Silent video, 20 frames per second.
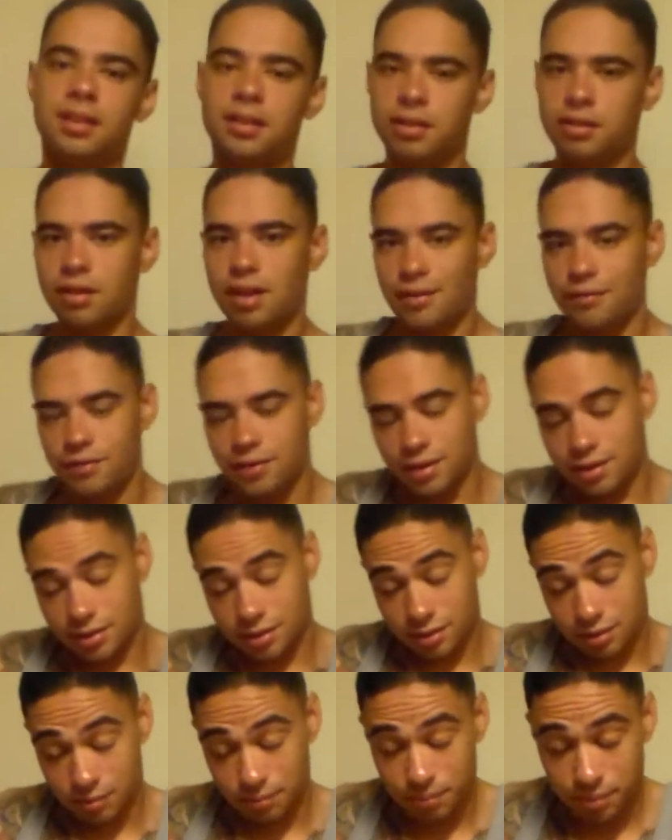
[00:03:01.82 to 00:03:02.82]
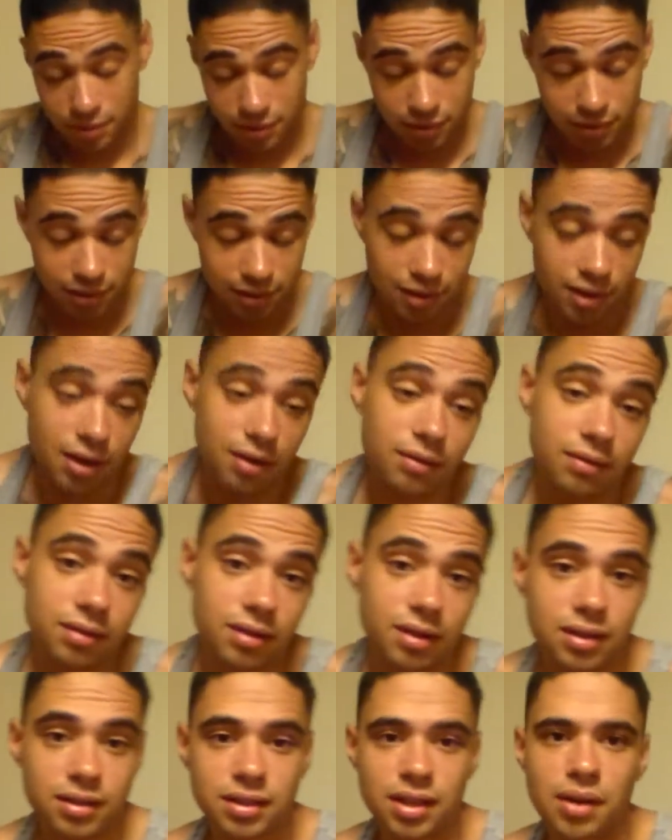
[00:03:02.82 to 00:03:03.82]
And the graphics compared to
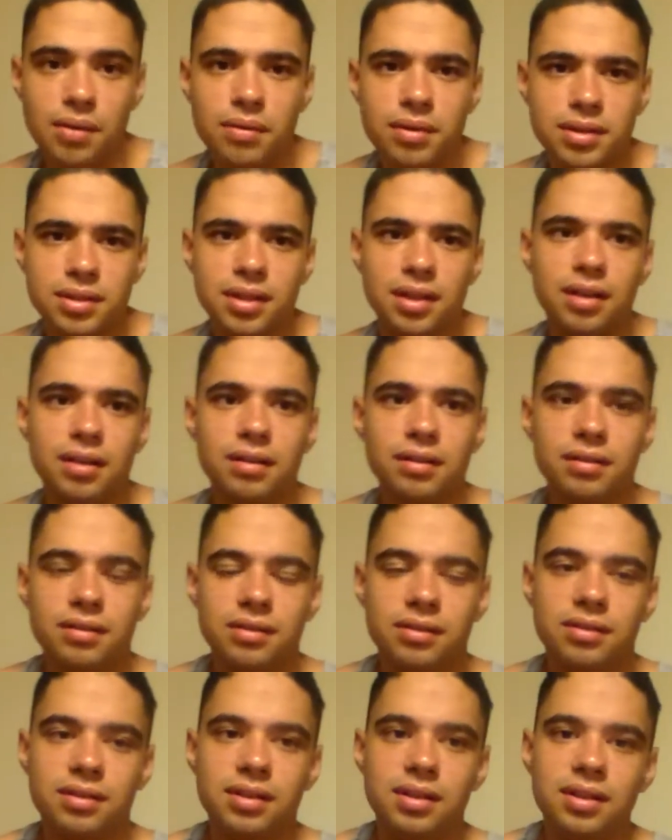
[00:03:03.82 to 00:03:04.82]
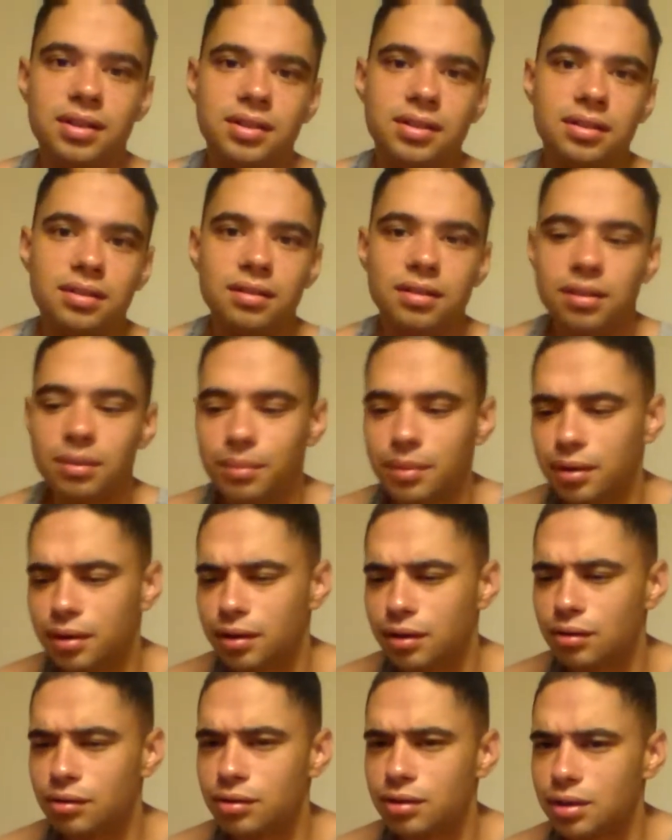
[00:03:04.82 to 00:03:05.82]
nowadays, I would say, are decently
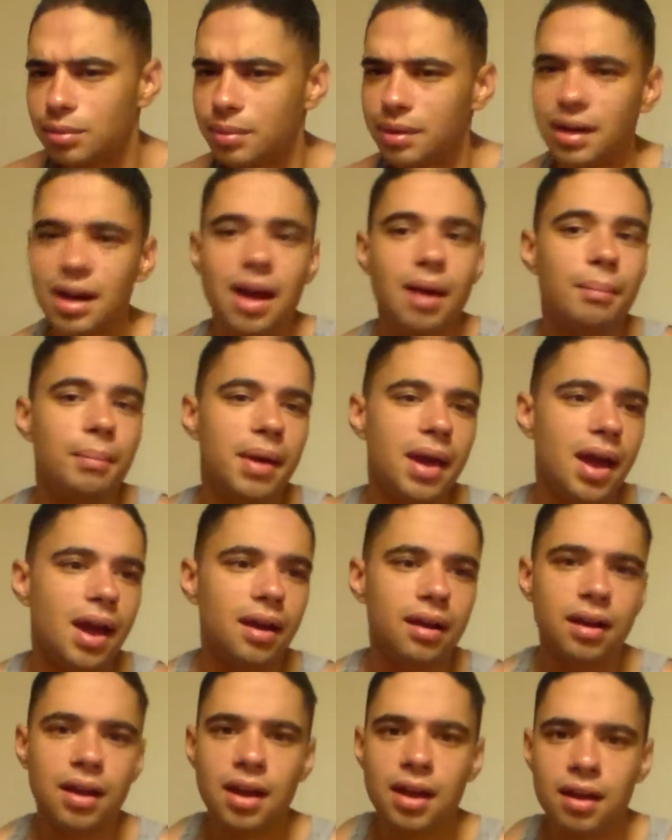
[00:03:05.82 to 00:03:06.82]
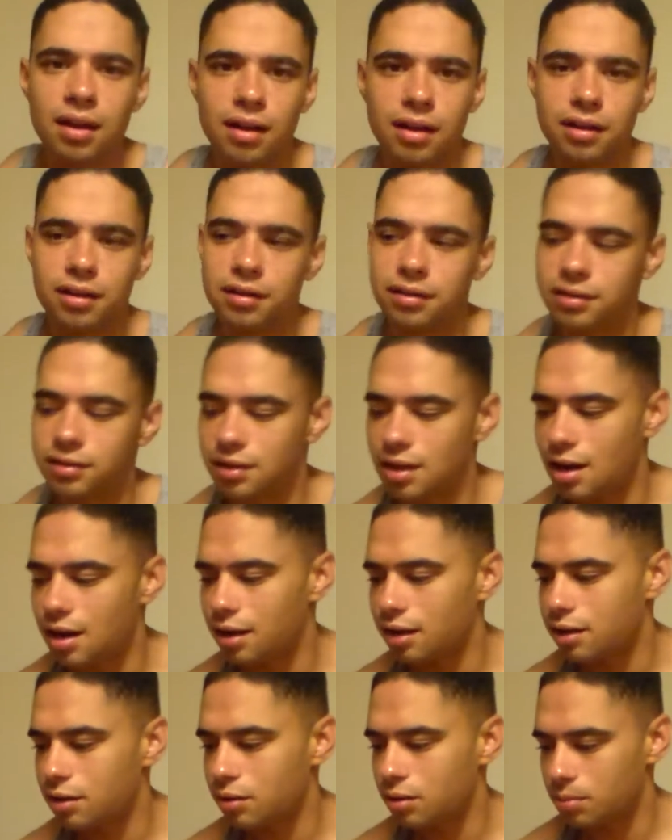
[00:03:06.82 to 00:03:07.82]
mediocre. I mean, not bad. Like, it's not
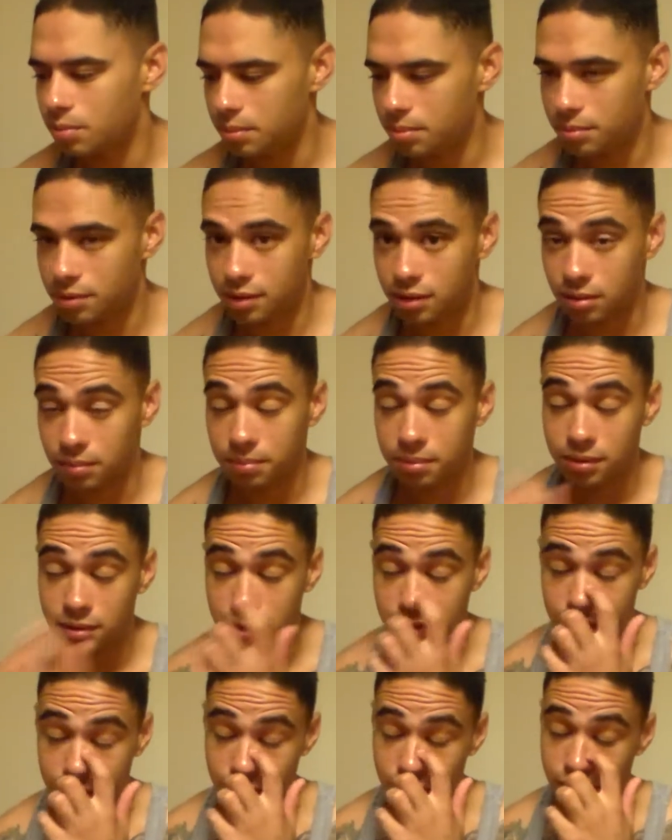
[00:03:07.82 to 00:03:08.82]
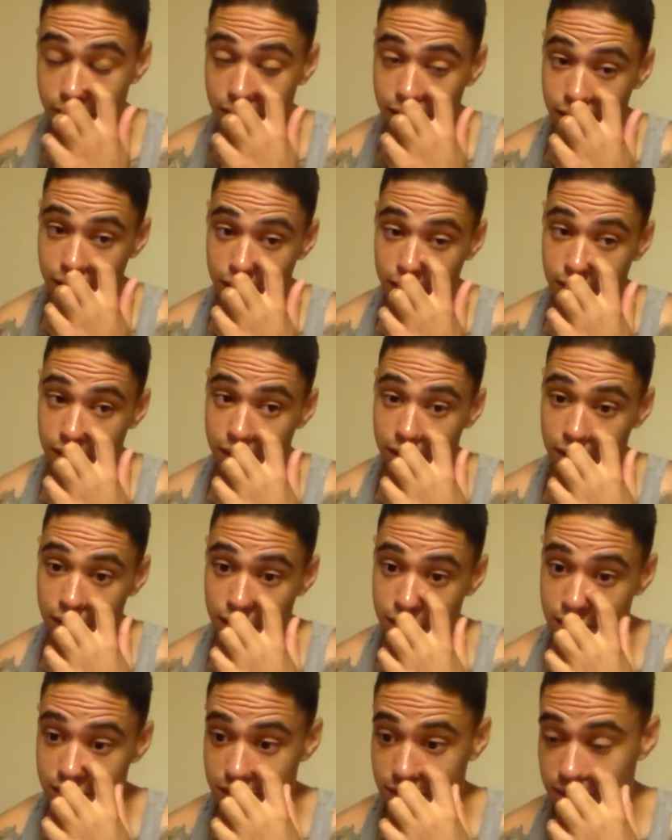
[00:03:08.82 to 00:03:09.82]
like you can be playing a PS4 and then
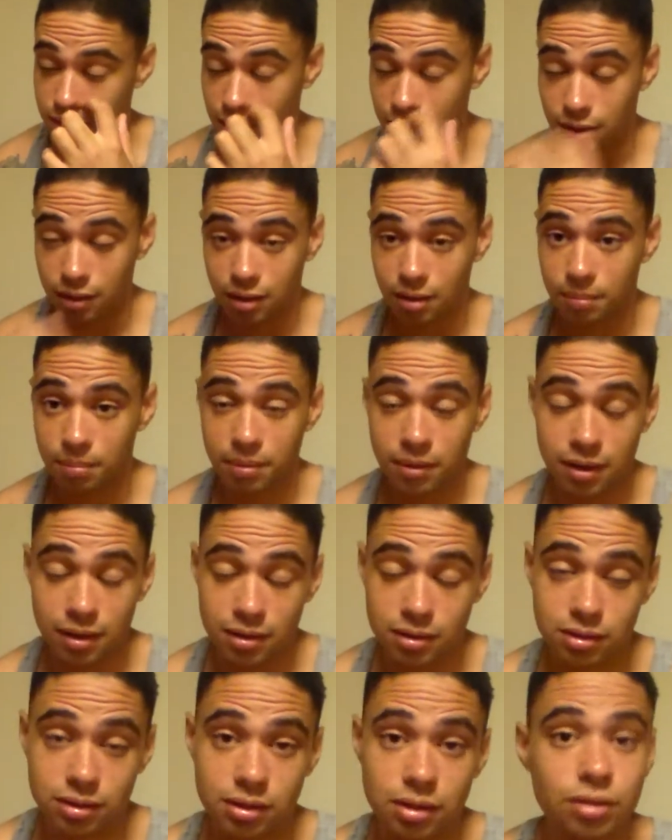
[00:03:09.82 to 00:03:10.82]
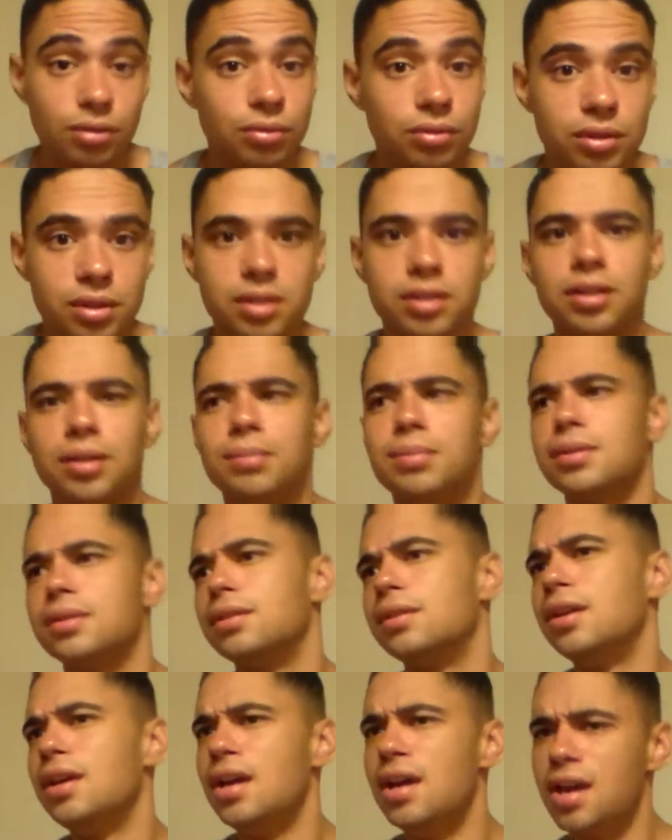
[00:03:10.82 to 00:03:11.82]
thinking it's like a PS2 or
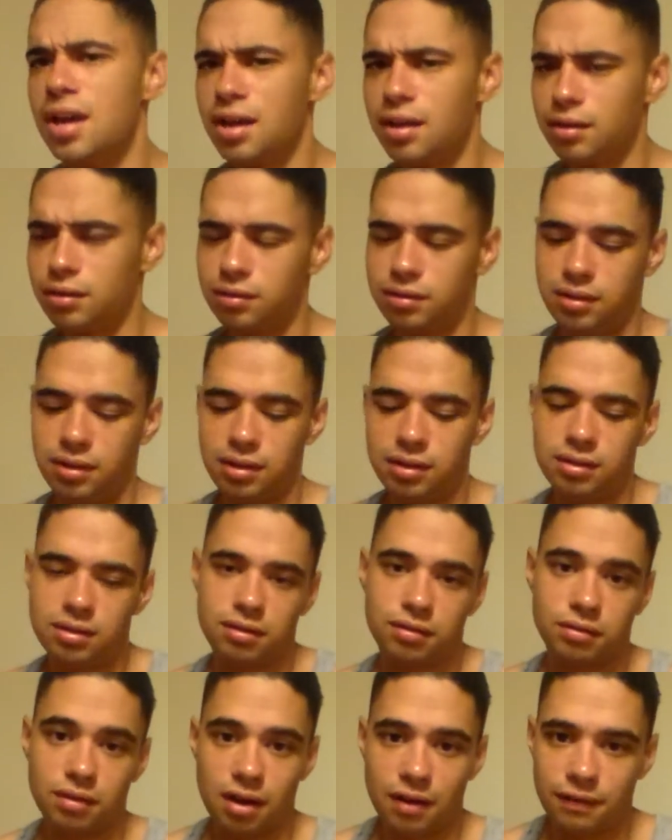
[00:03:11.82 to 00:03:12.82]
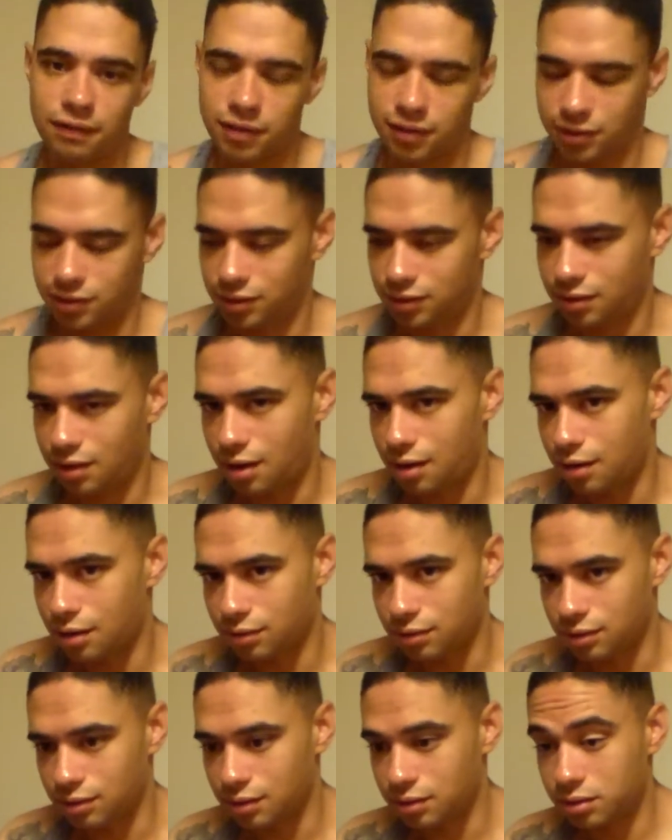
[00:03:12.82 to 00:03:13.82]
something. But decent graphics, just not
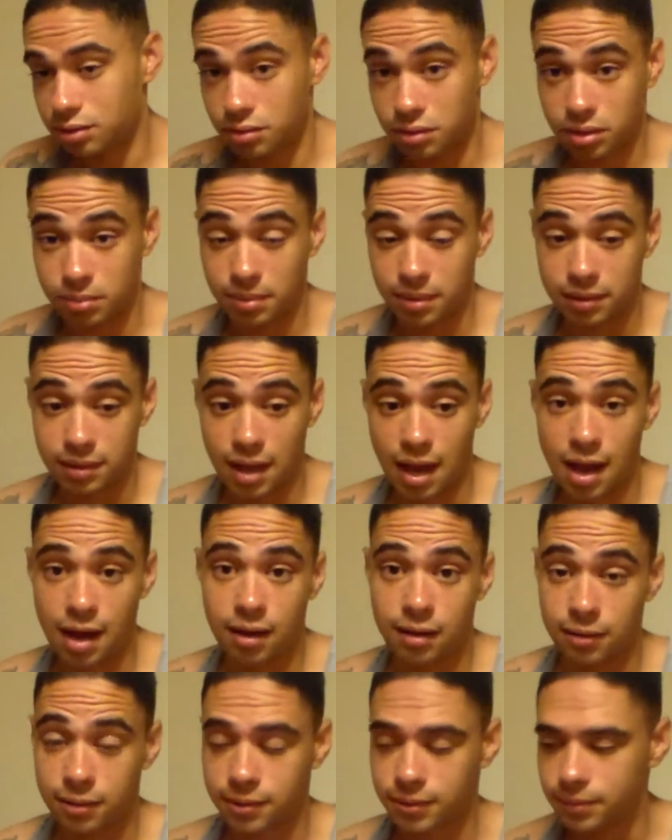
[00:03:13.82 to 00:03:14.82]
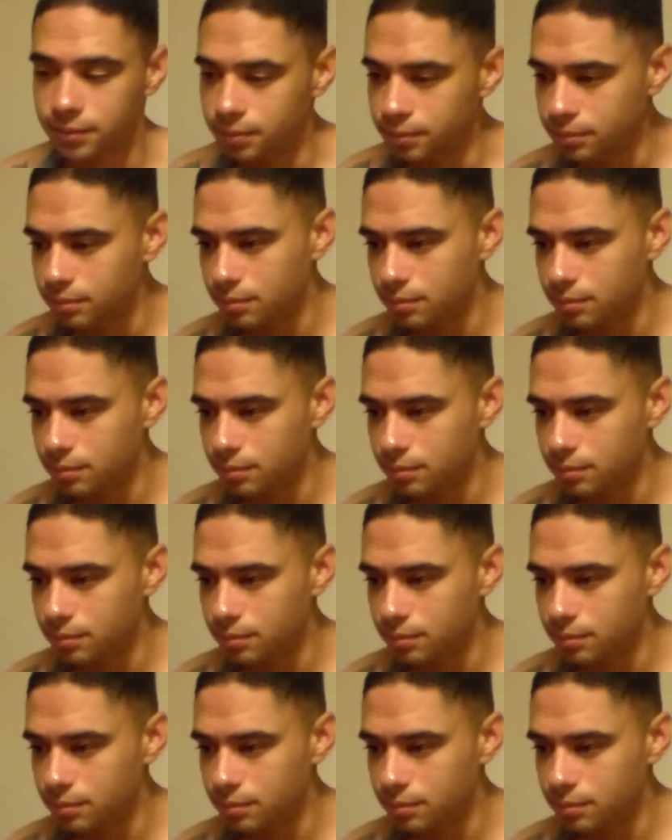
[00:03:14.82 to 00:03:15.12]
nothing necessarily spectacular.